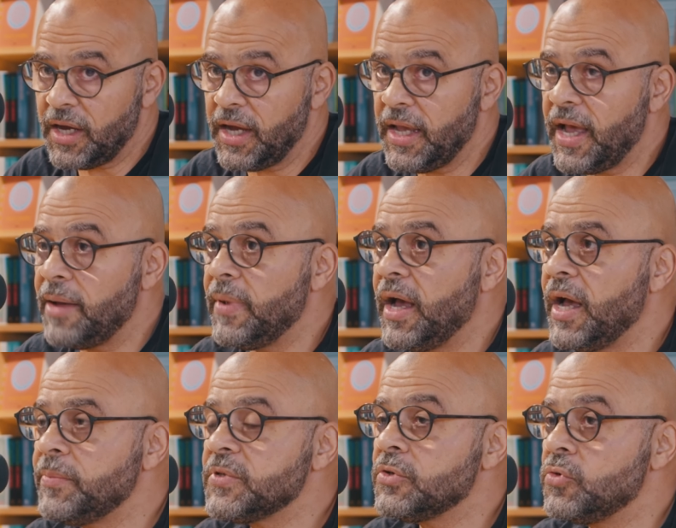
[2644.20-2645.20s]
I am
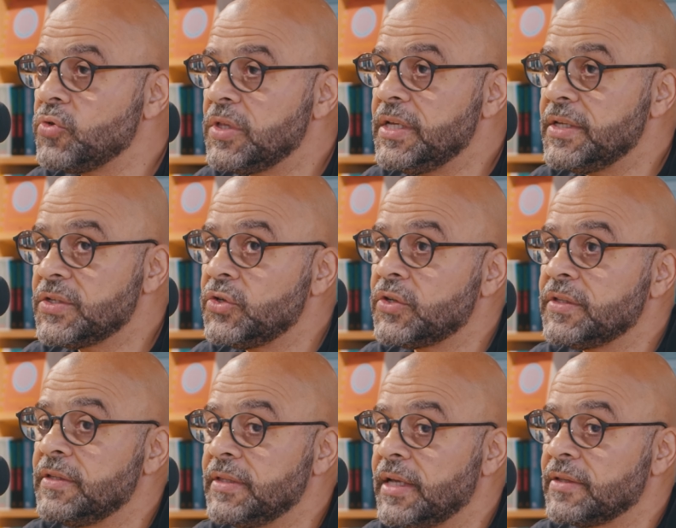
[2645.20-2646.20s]
absolutely
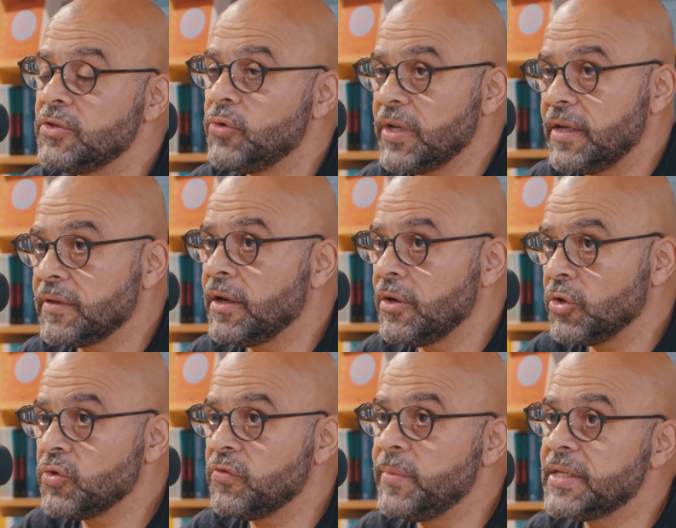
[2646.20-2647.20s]
certain that you'll get a
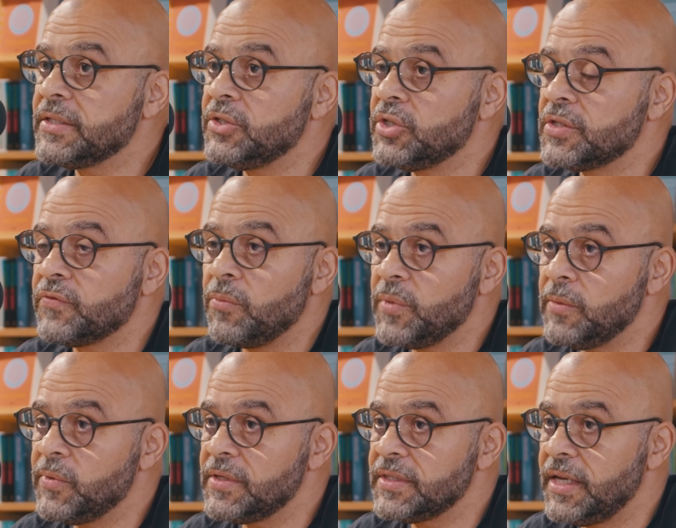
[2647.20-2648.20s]
lot of messages from
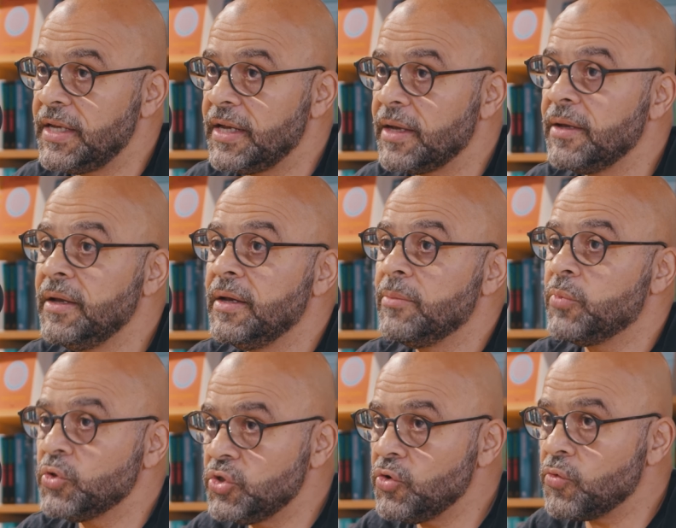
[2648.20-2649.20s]
people saying,
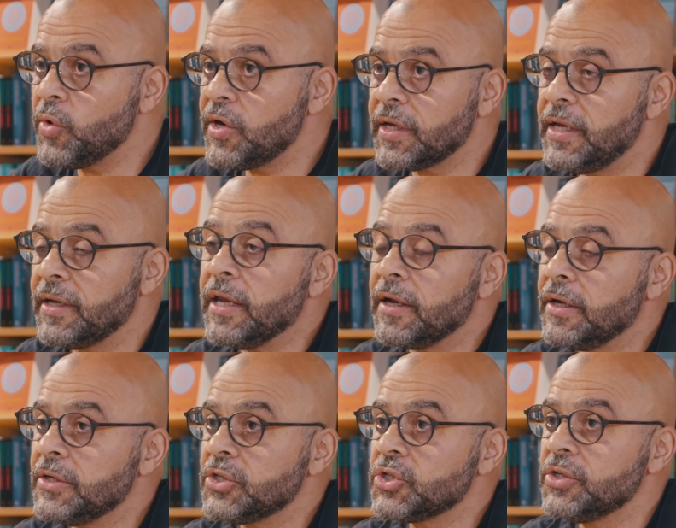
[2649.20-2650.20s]
put your work in
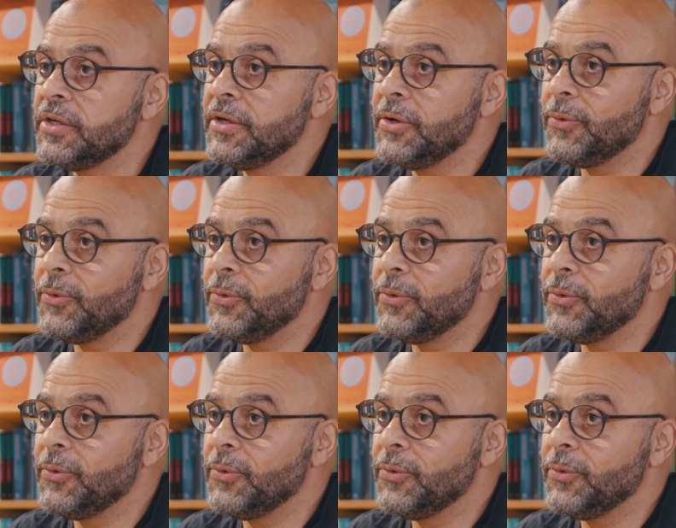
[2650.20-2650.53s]
English.